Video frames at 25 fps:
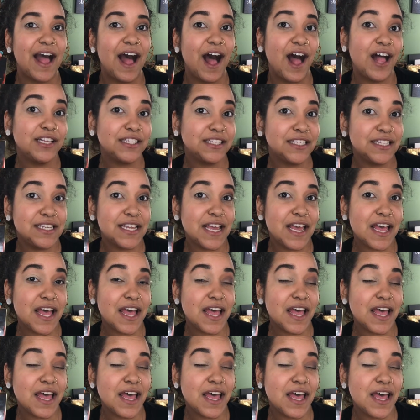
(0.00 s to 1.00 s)

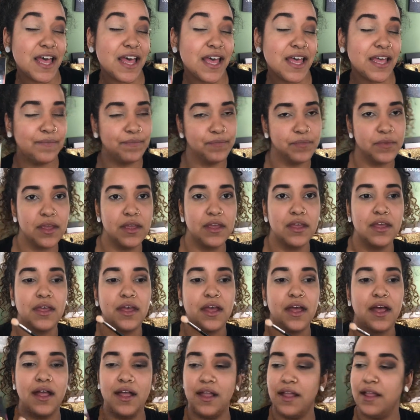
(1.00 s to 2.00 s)
Ulta.
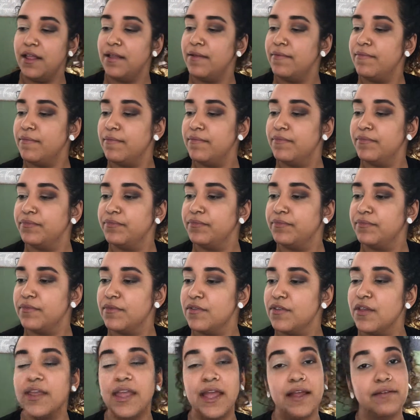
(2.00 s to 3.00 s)

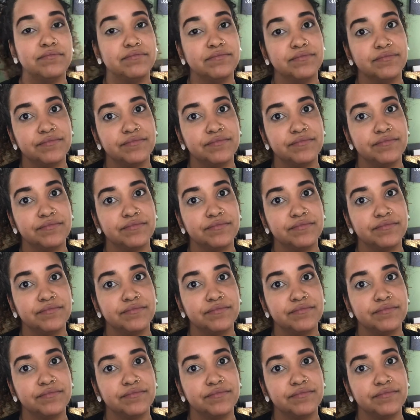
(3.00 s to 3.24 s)
So yeah,